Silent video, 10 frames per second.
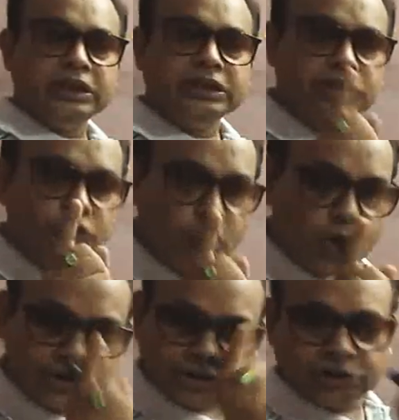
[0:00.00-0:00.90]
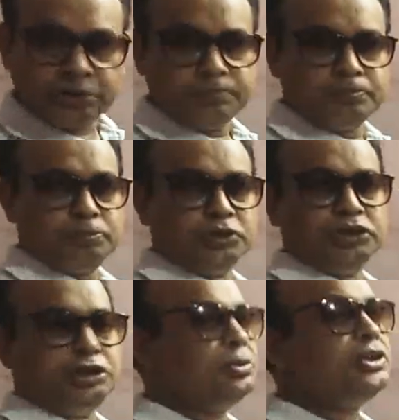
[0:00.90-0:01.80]
is called as
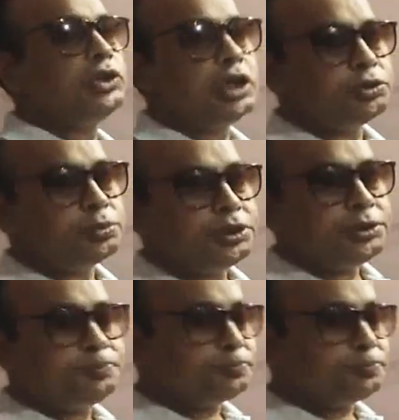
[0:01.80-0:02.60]
positively charged body.